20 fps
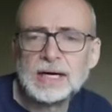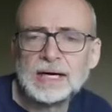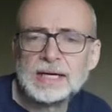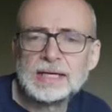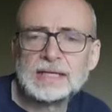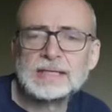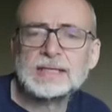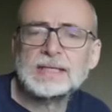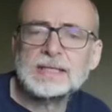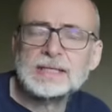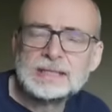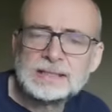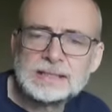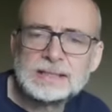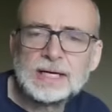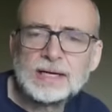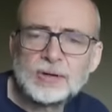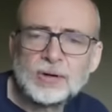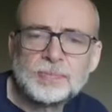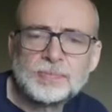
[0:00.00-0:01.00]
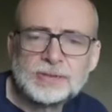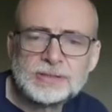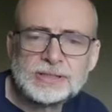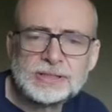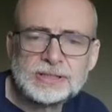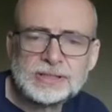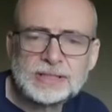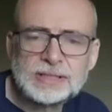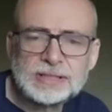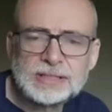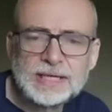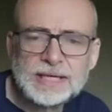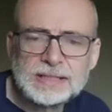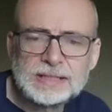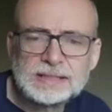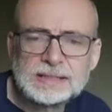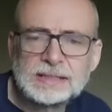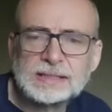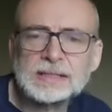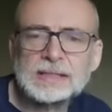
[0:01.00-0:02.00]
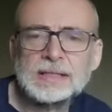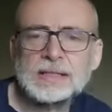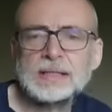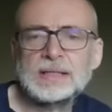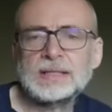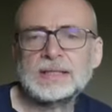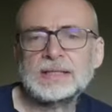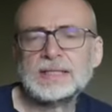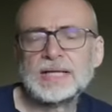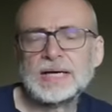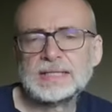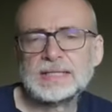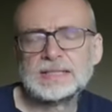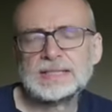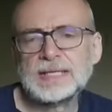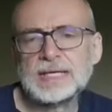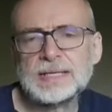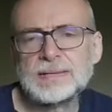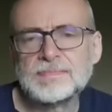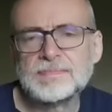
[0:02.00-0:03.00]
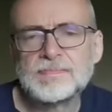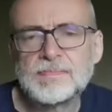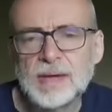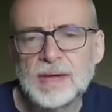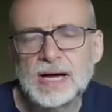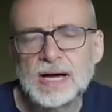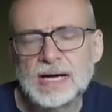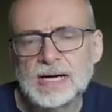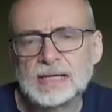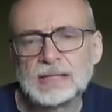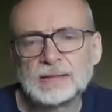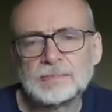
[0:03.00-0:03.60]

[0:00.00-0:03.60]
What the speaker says: And Sun opposition Saturn, that's him